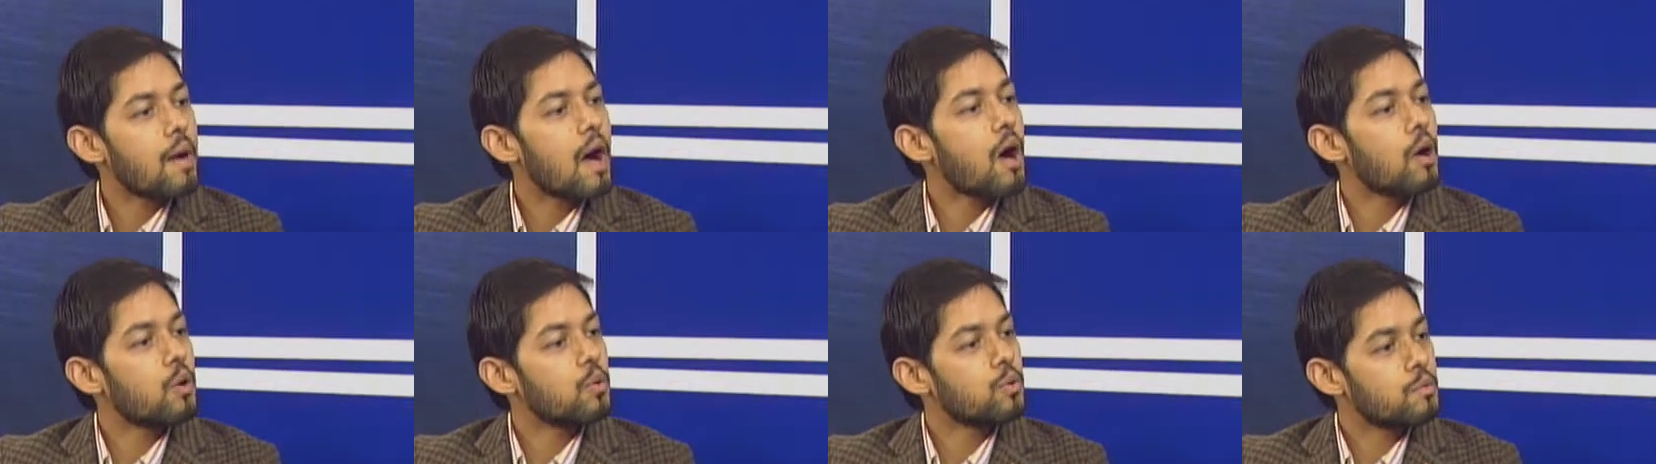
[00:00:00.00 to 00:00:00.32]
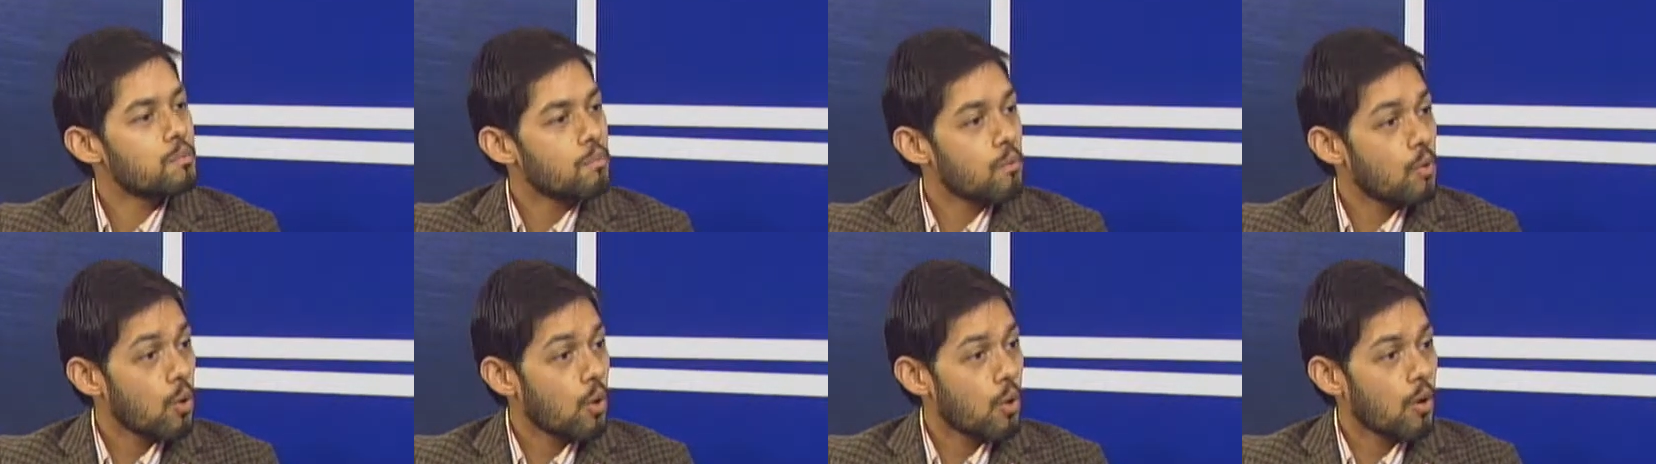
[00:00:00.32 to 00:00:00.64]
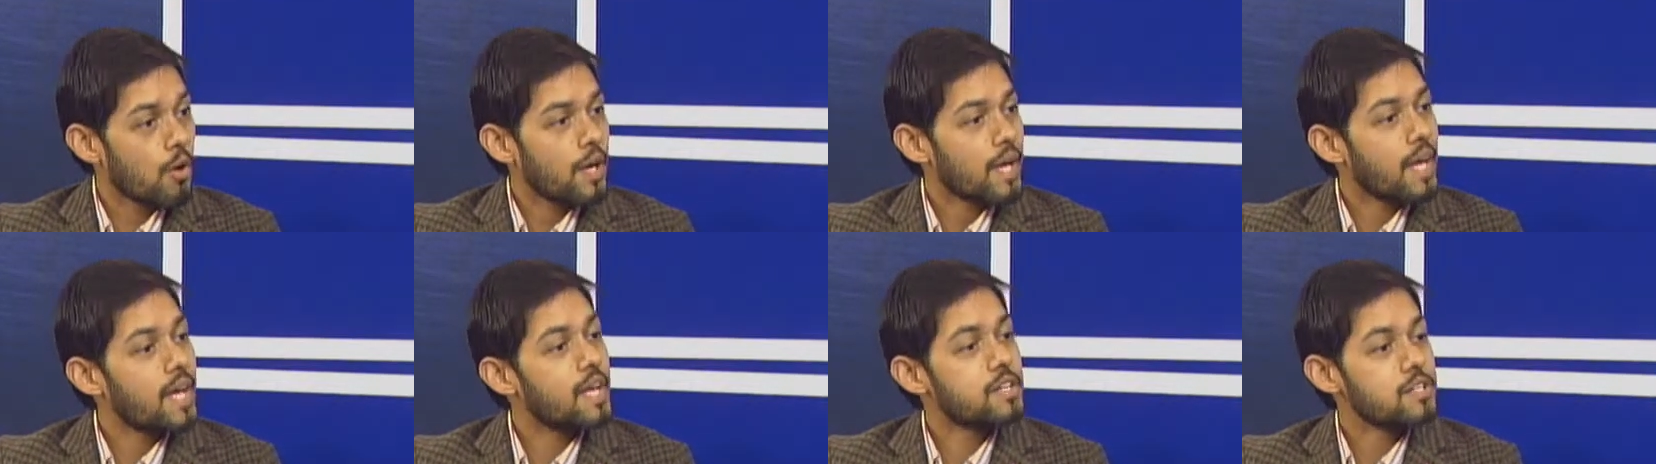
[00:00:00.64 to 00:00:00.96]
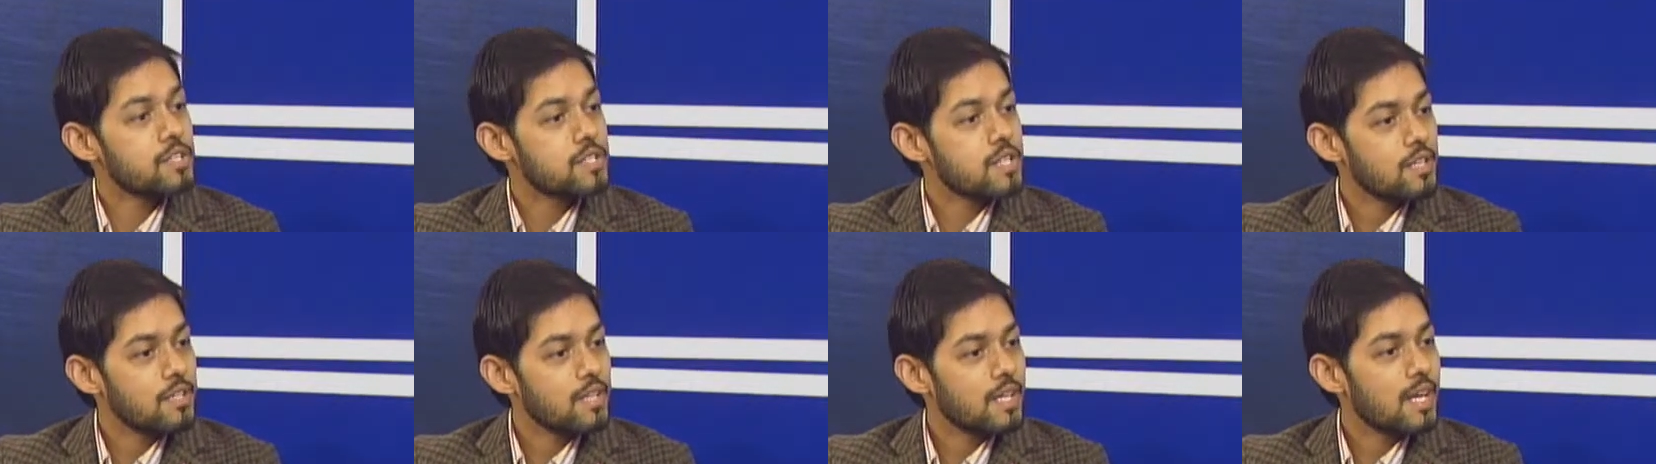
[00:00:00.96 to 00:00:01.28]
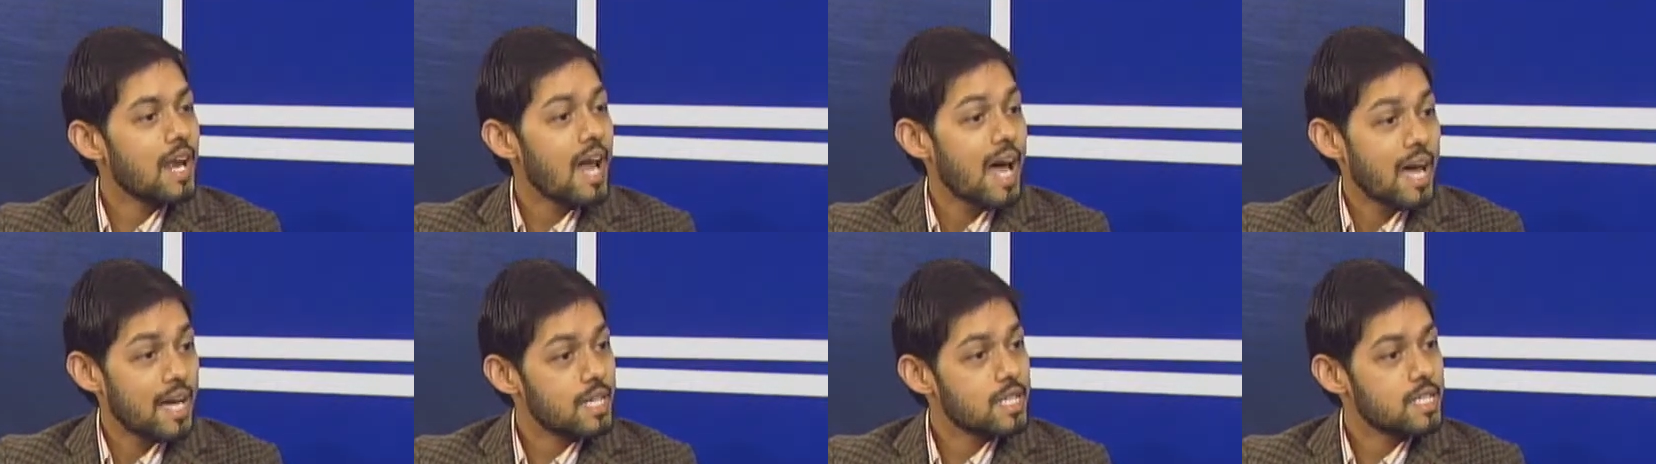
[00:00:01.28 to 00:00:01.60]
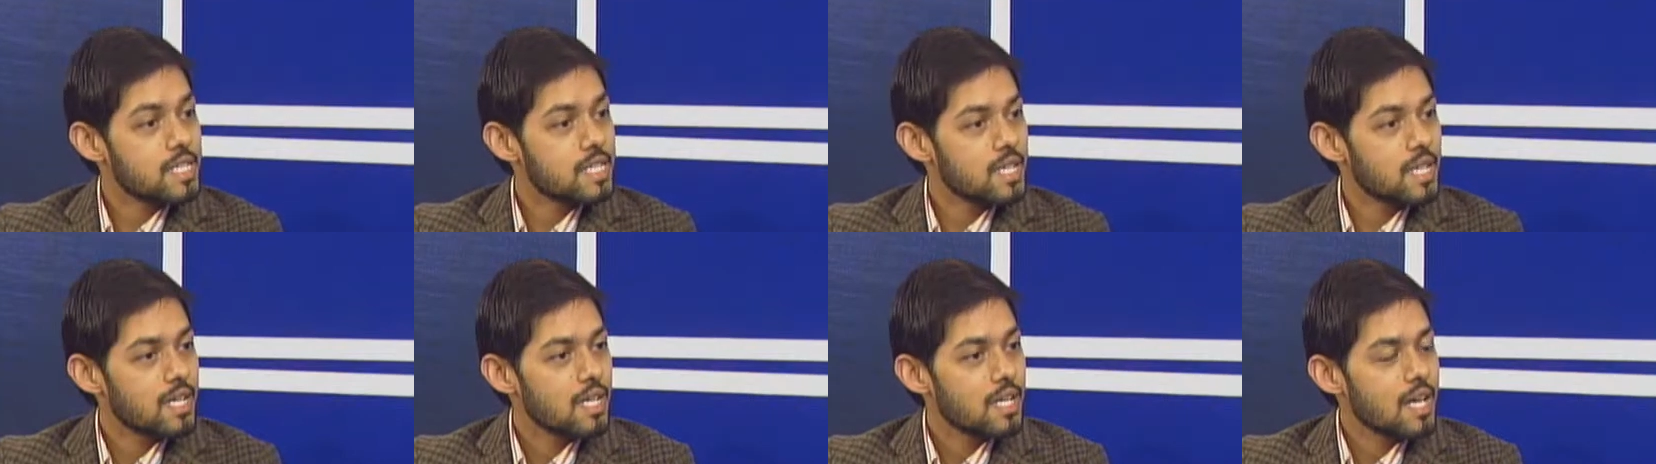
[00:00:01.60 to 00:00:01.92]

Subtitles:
out more into the light